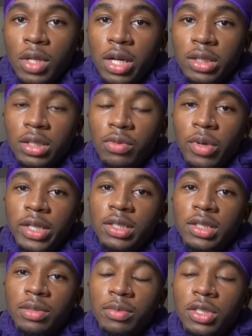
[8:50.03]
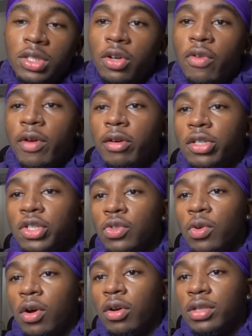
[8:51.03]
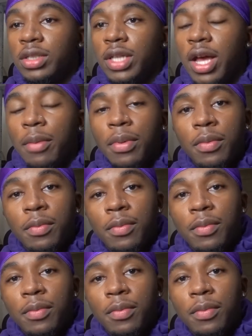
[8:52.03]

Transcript: see racism is still very strong on this app.